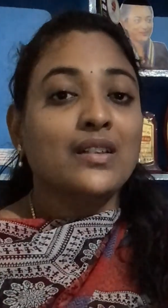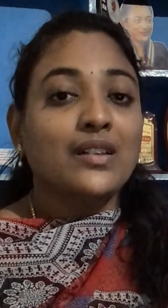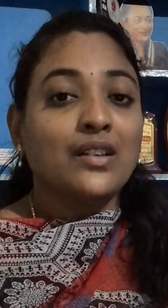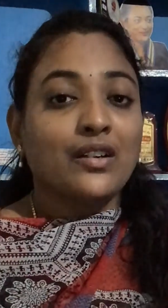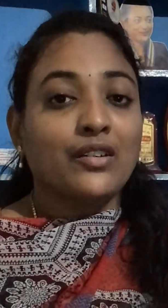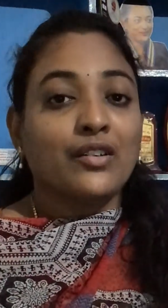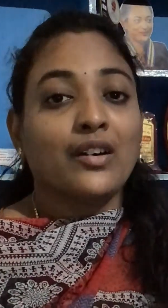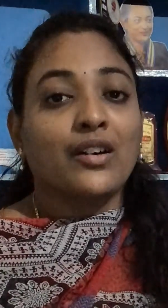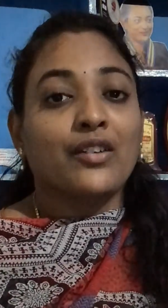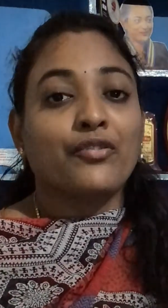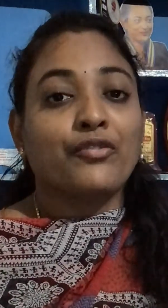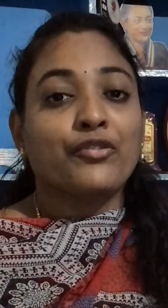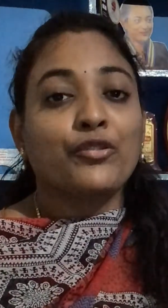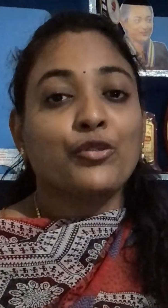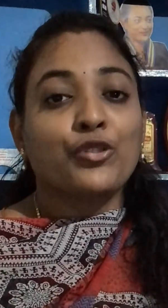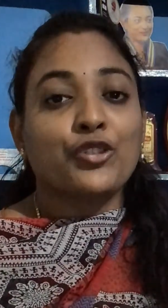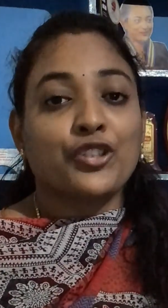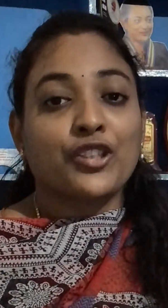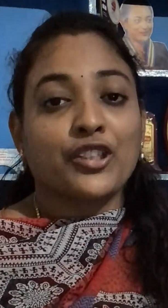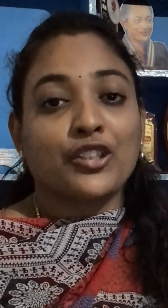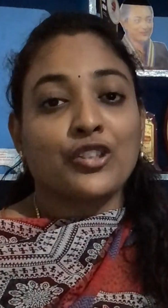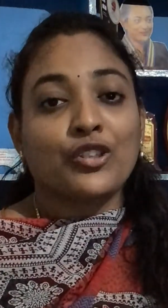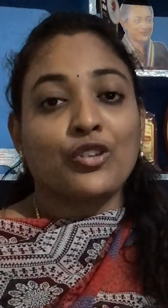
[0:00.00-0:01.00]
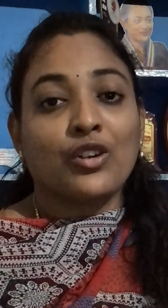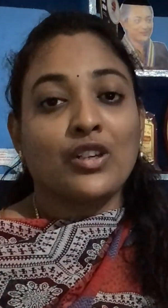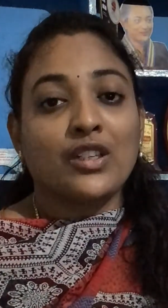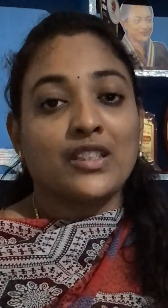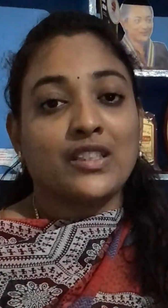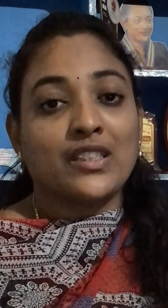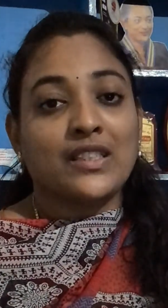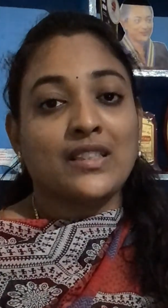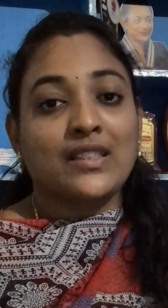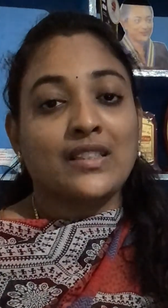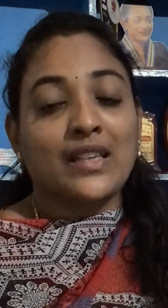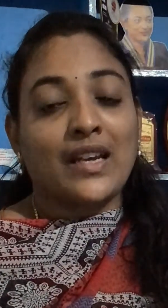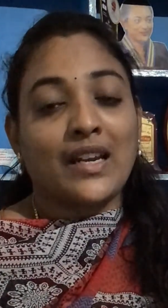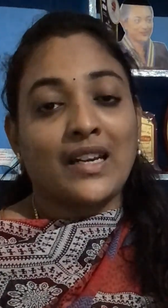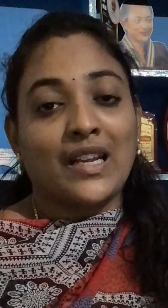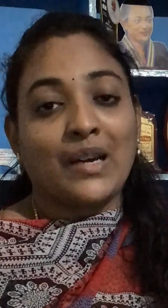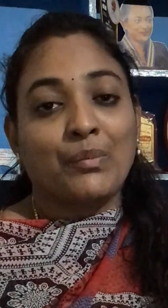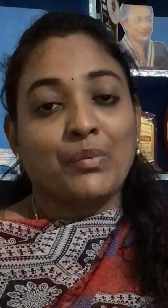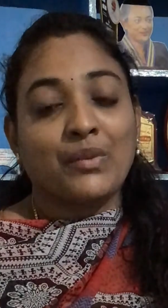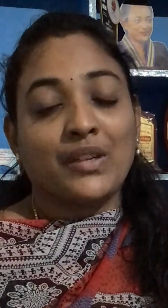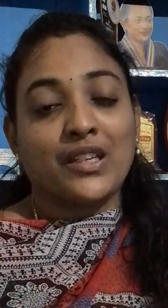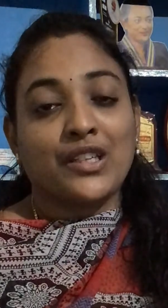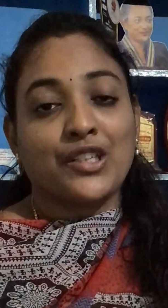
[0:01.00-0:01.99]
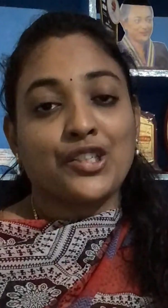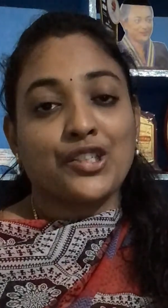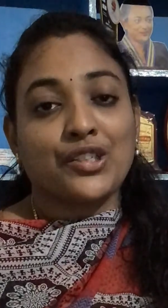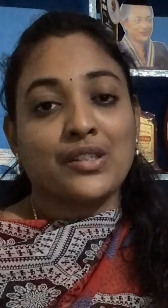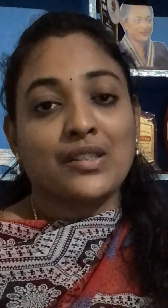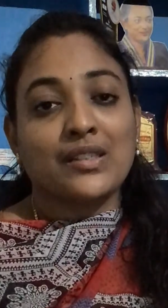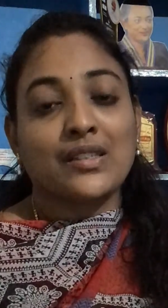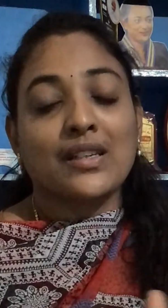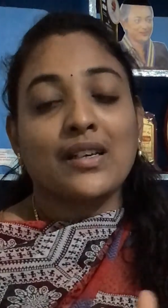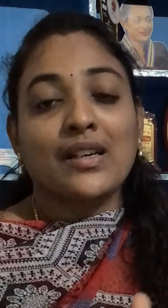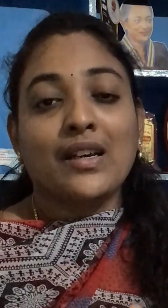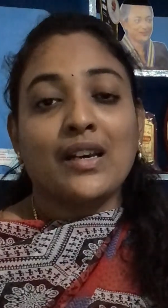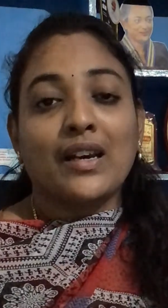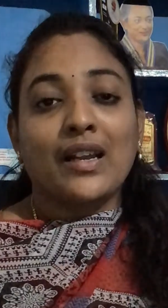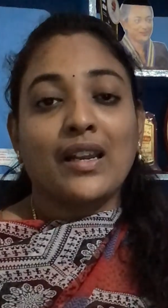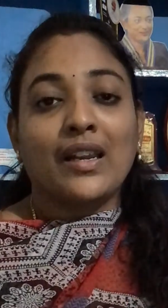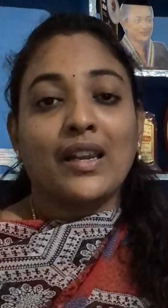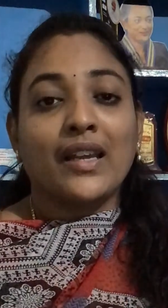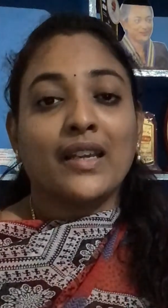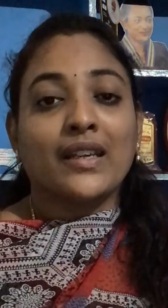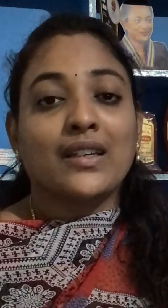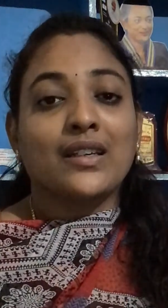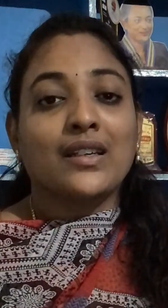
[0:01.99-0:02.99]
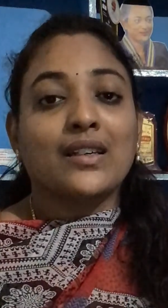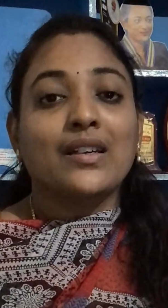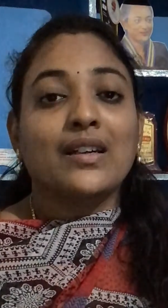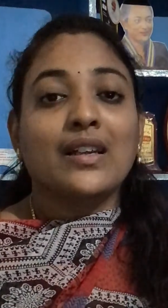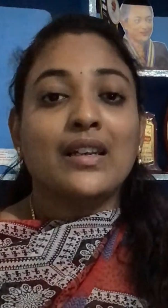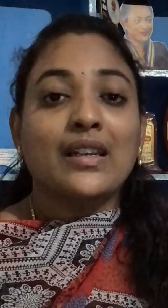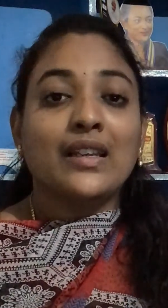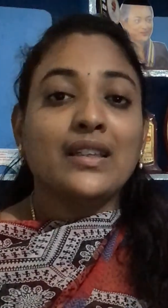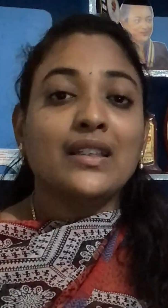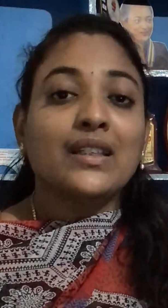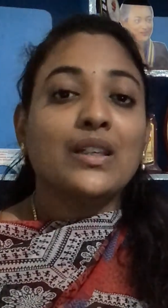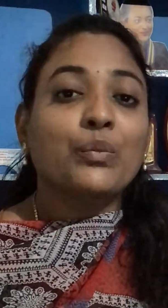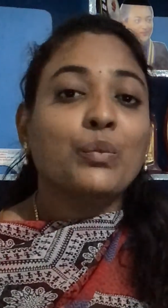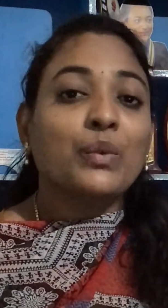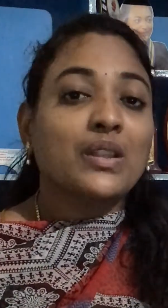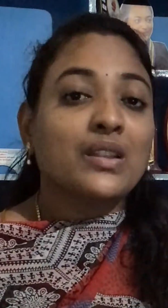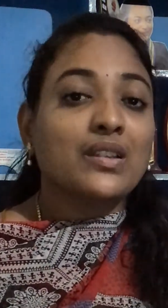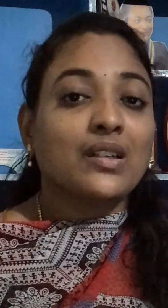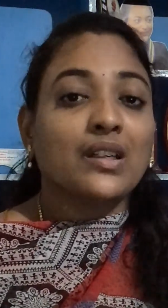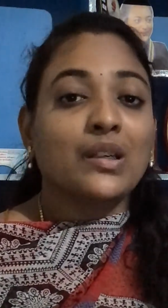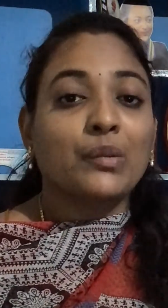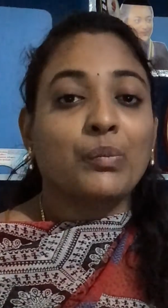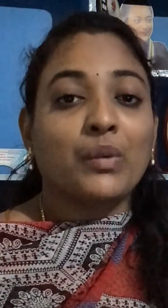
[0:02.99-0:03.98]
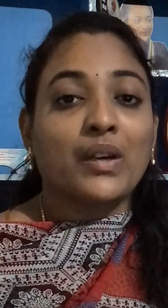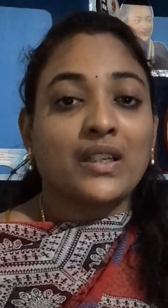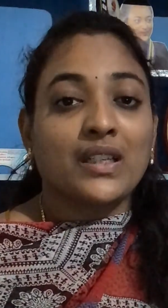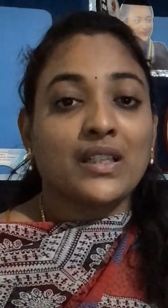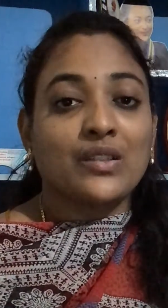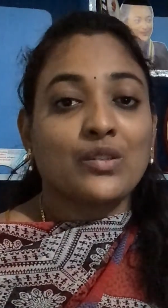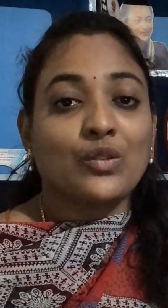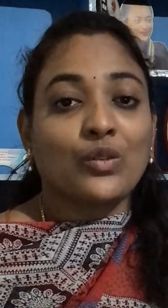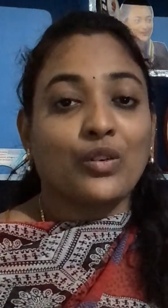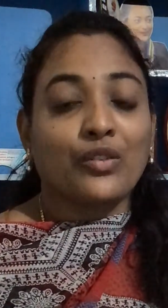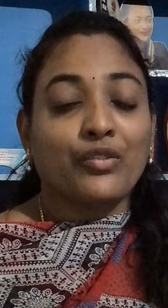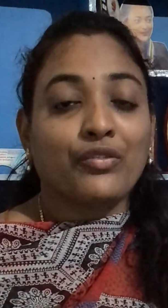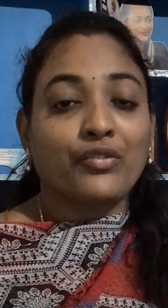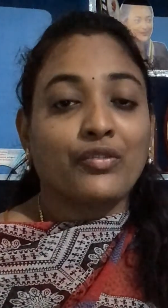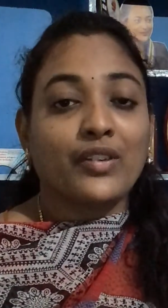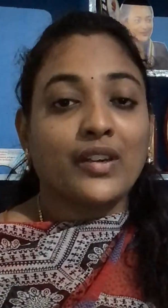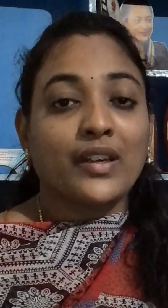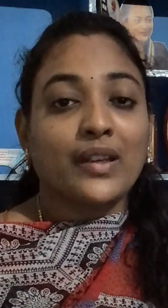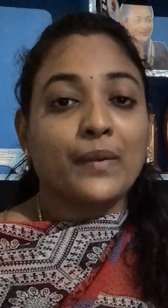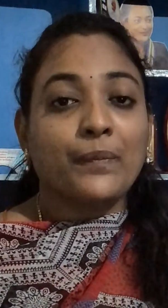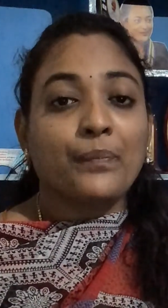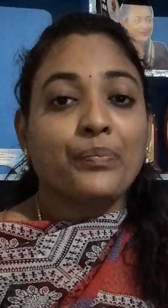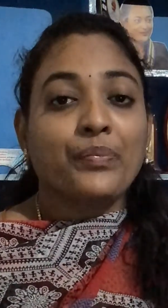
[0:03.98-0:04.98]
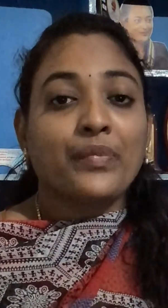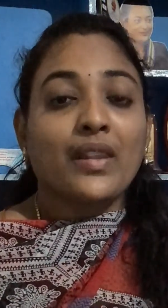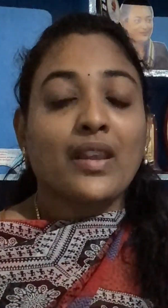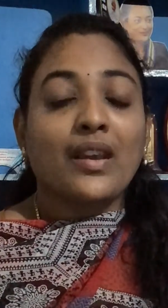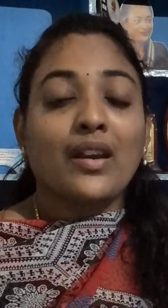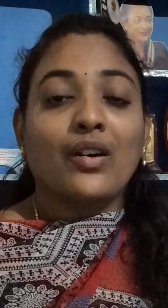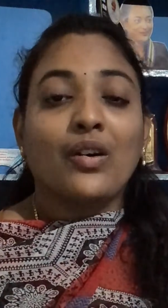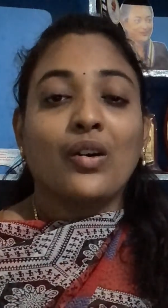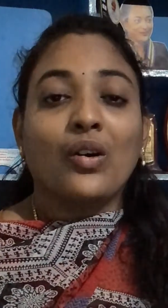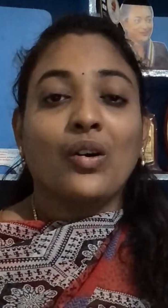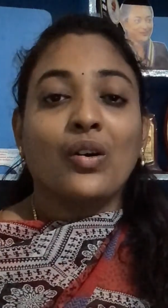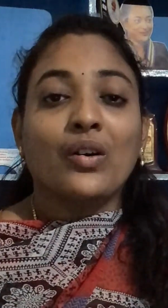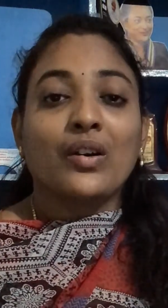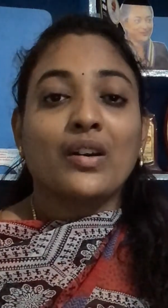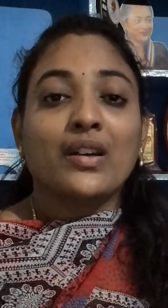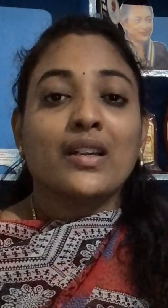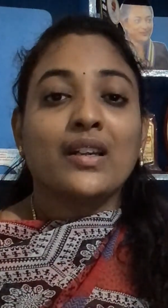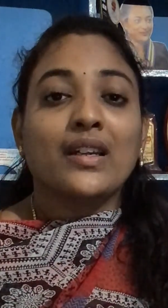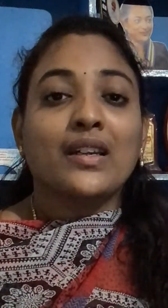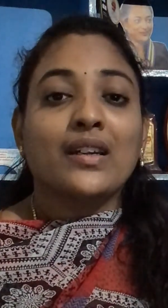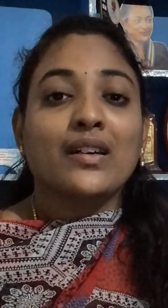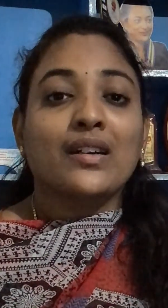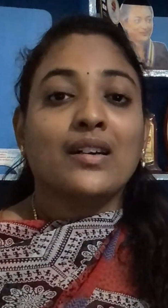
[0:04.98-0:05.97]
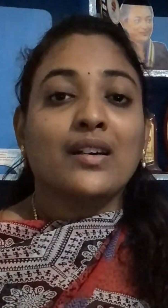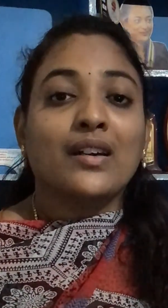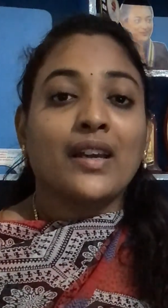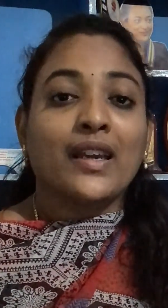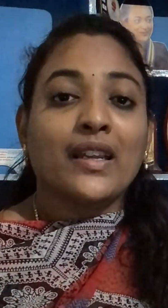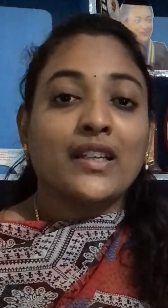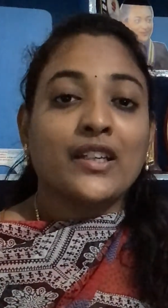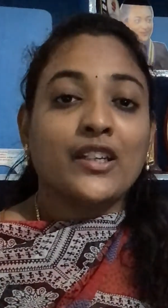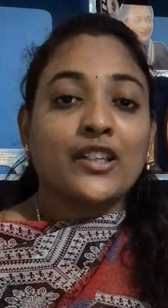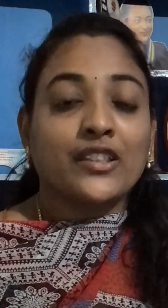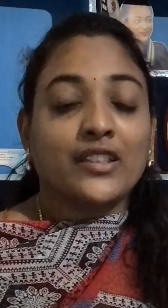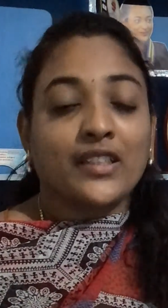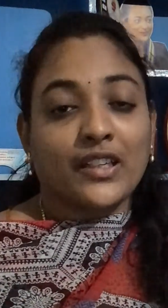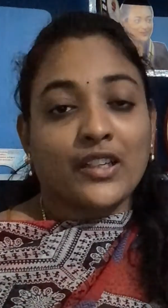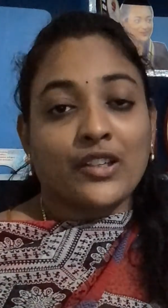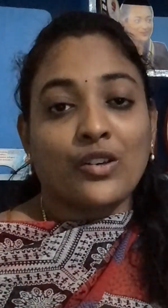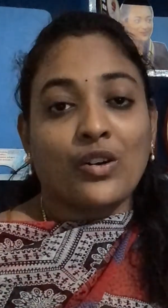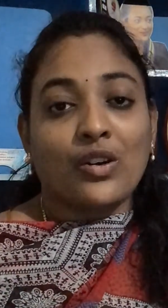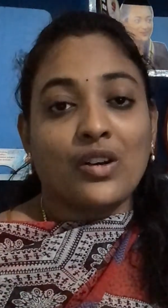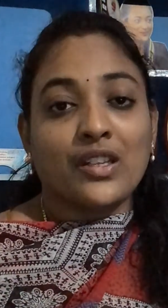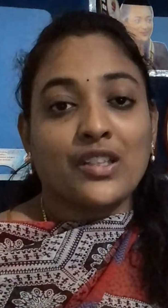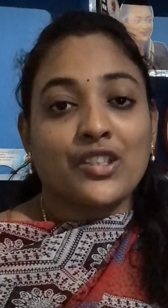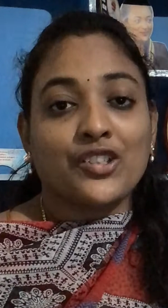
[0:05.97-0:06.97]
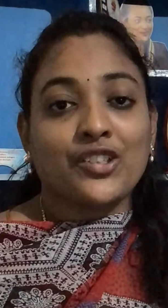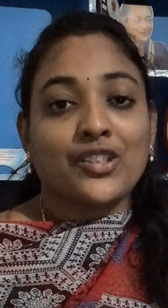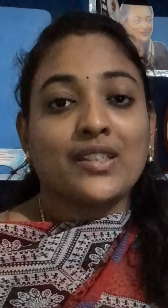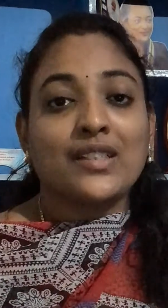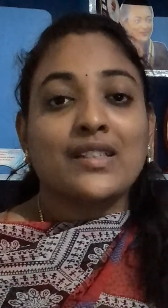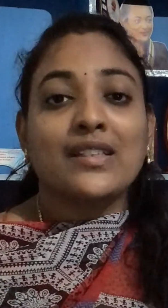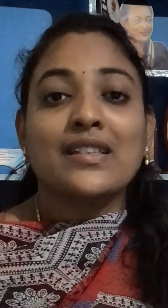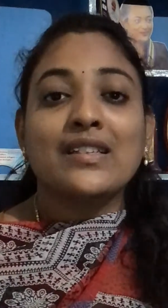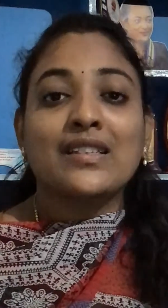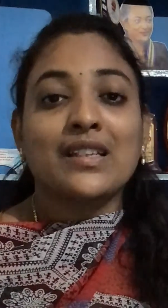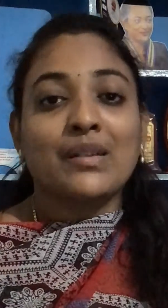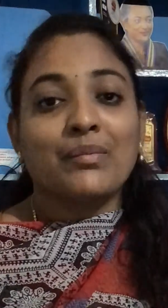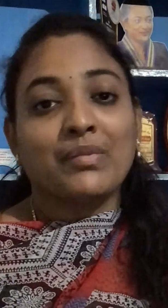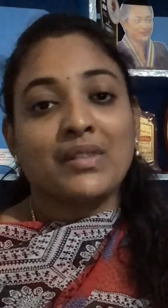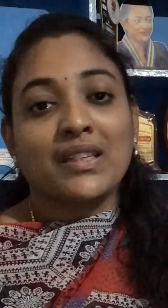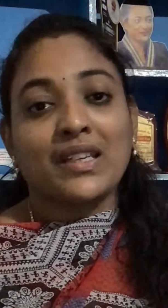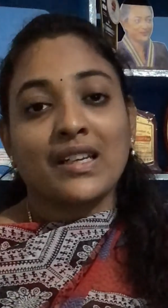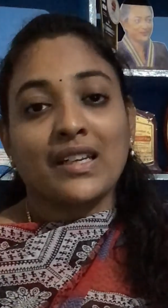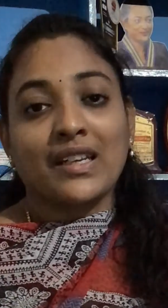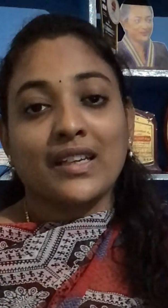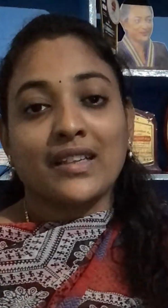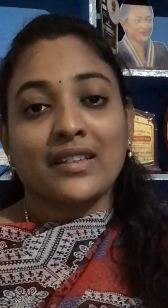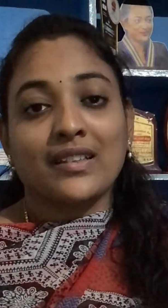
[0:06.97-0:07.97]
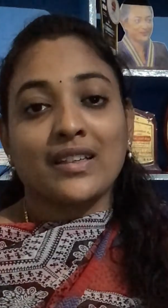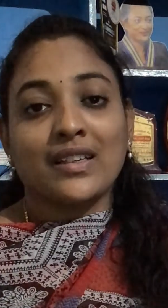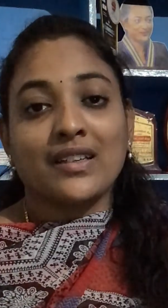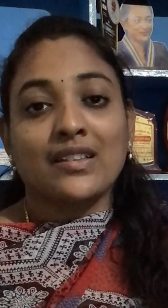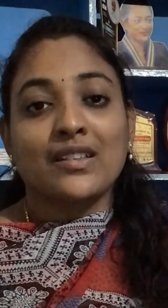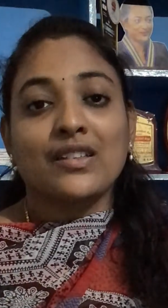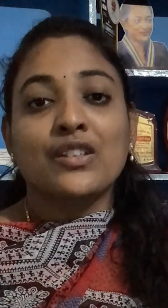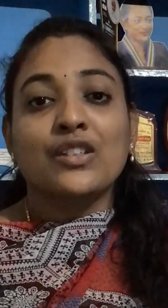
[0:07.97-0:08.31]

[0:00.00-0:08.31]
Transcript: uh, future technologies adaptations like linking with third party software or any technology, something like that.